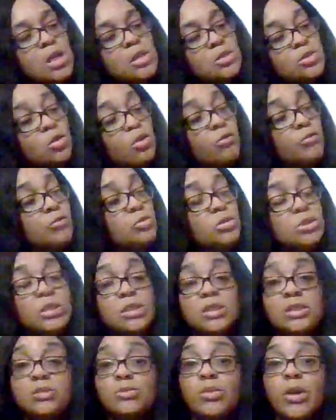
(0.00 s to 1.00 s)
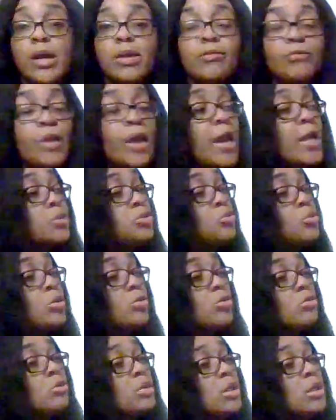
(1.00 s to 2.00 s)
So if you see these red flags, you
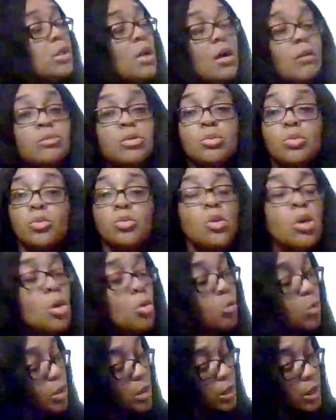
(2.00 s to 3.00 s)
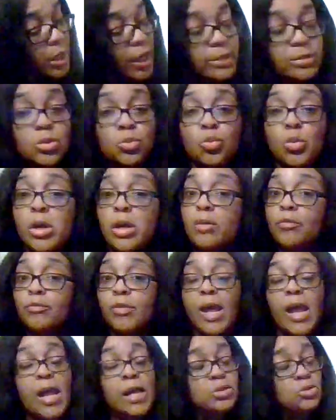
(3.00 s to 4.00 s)
ain't gonna get comfortable with collecting red
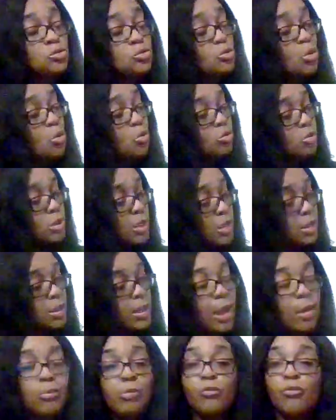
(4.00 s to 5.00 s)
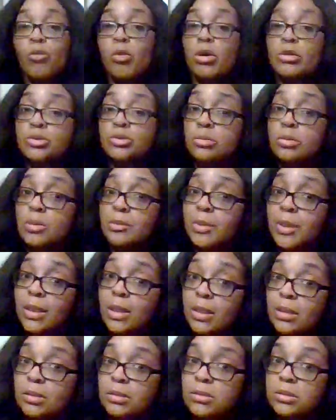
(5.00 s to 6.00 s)
flags. You gonna end that before it truly
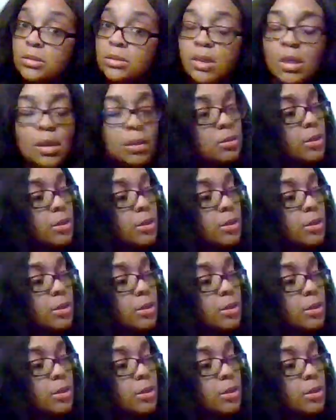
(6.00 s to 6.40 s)
begins.